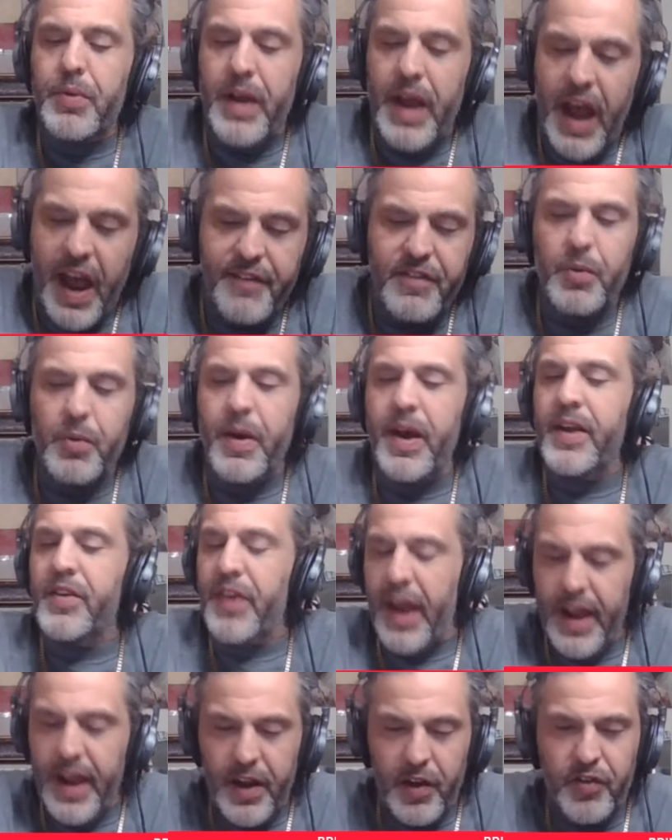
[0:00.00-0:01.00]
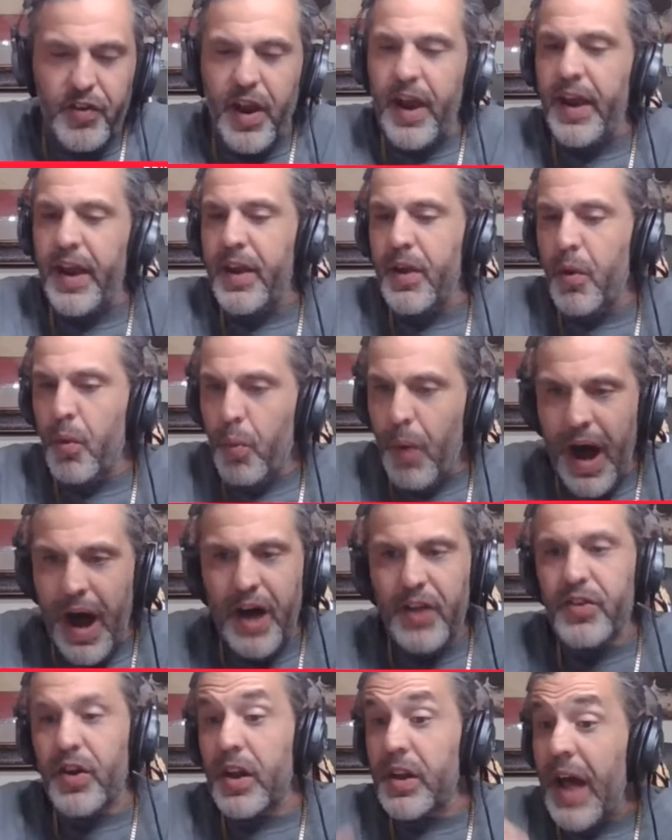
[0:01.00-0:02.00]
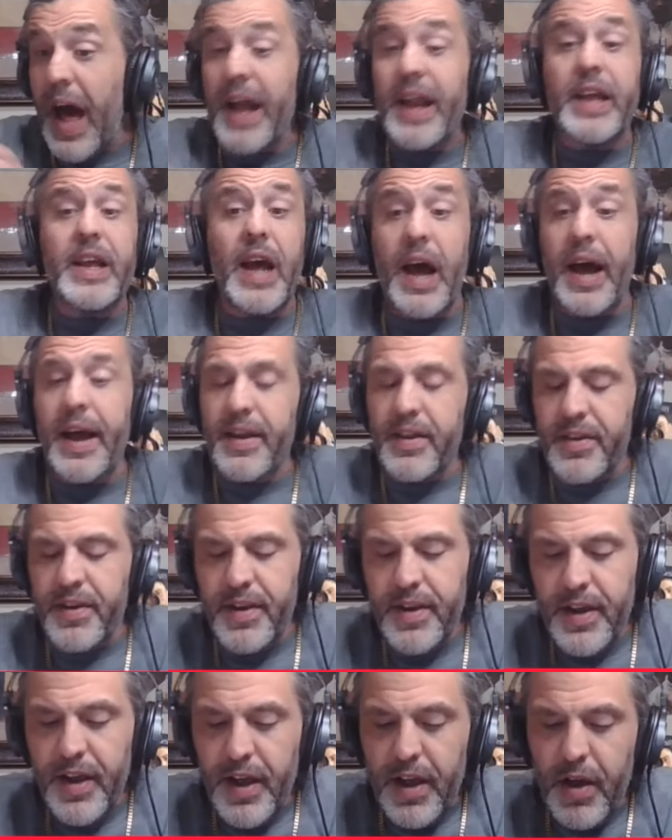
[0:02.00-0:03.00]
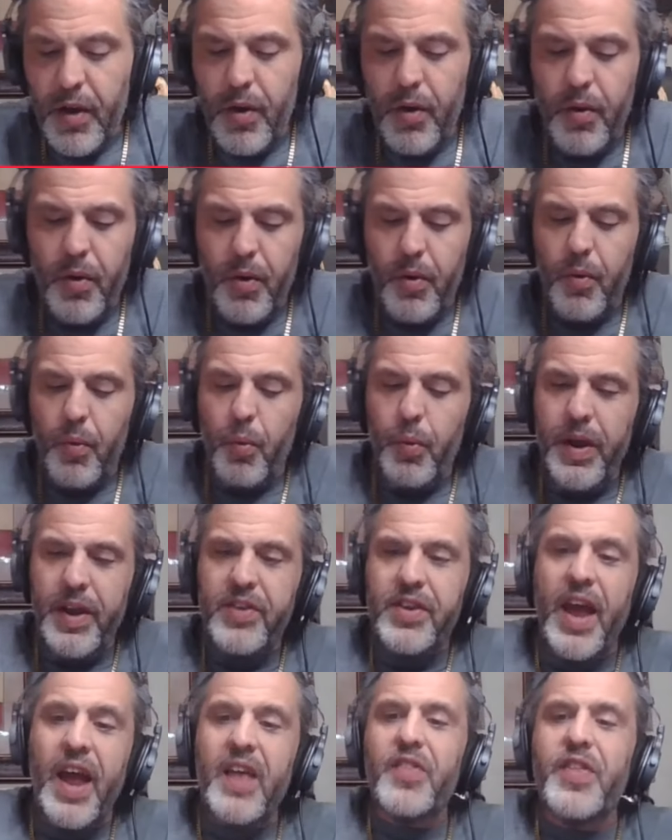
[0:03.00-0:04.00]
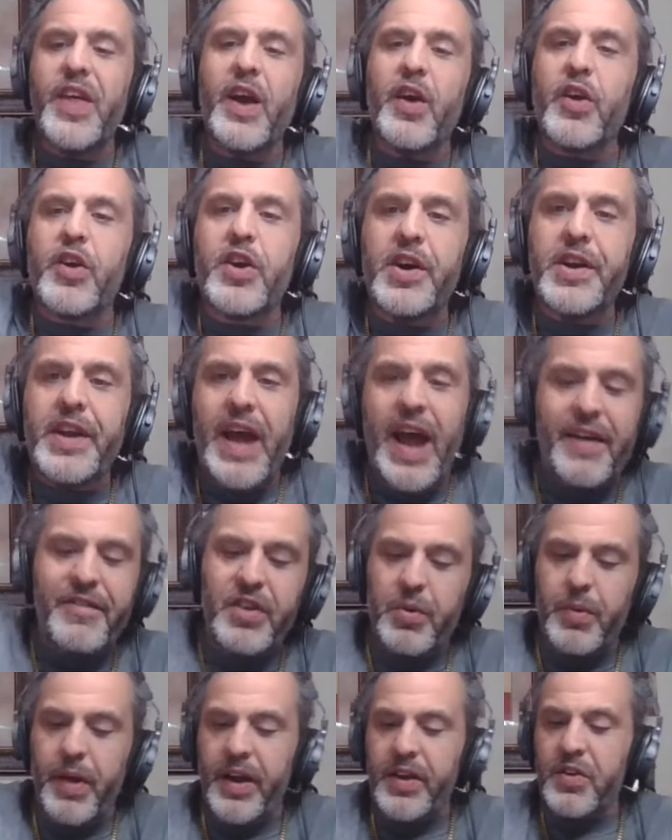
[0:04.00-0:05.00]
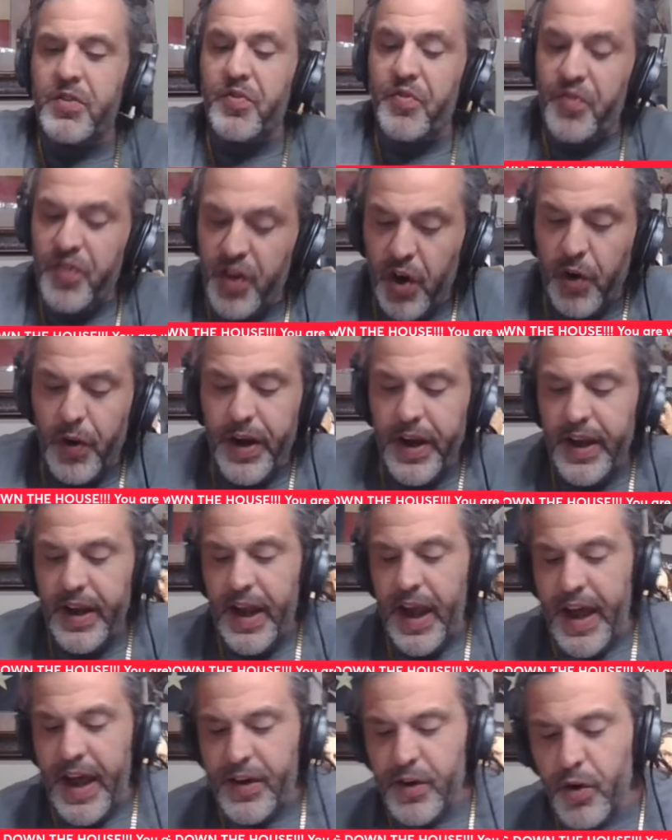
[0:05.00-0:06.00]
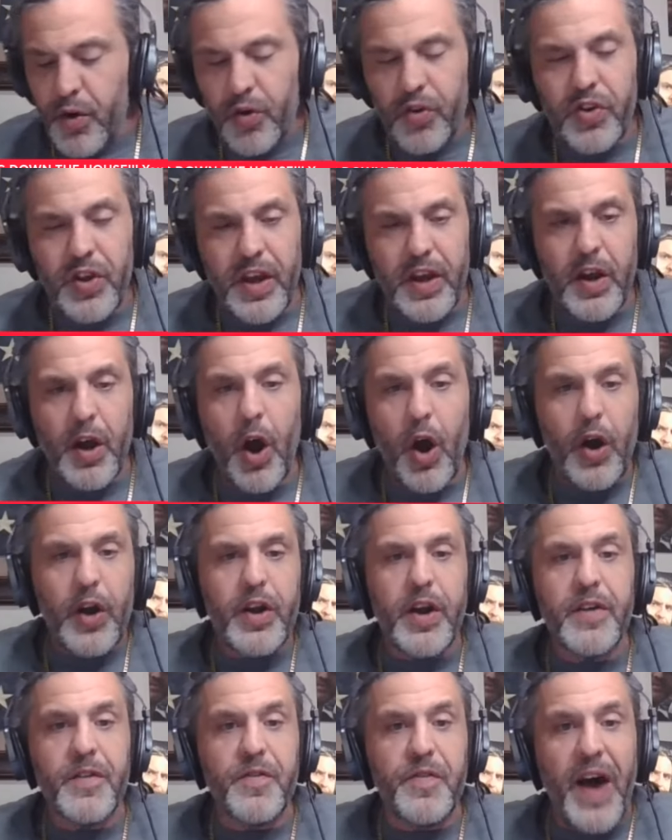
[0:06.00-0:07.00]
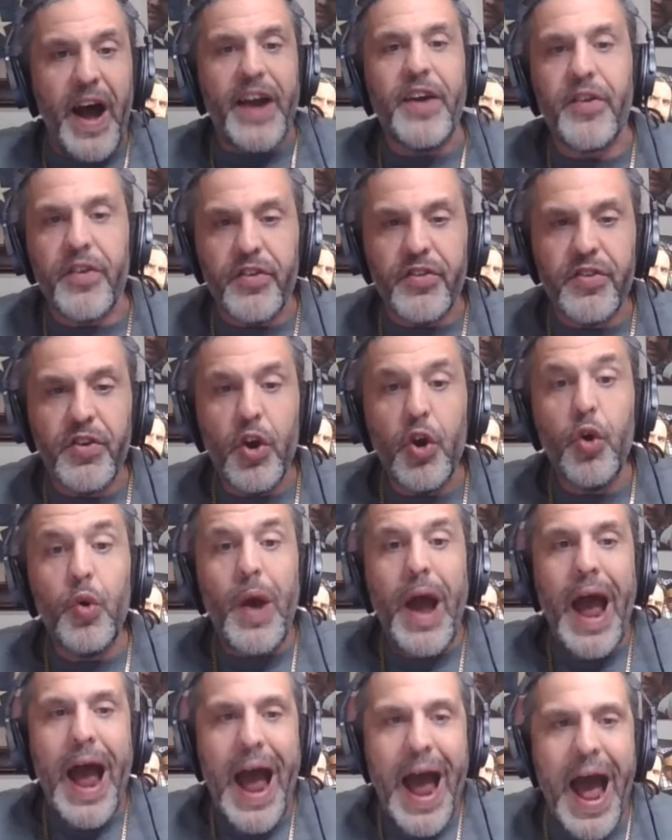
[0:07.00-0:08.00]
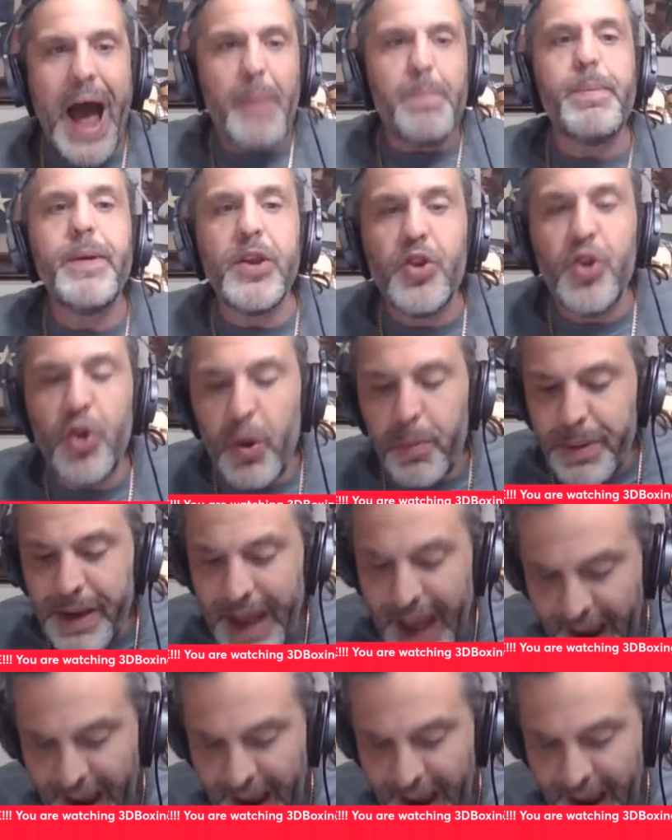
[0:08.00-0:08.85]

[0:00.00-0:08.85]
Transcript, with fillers: with heavyweights, AJ, Wilder, a lot of guys, we say they're good heavyweights. Fury and Usyk are good fighters who happen to be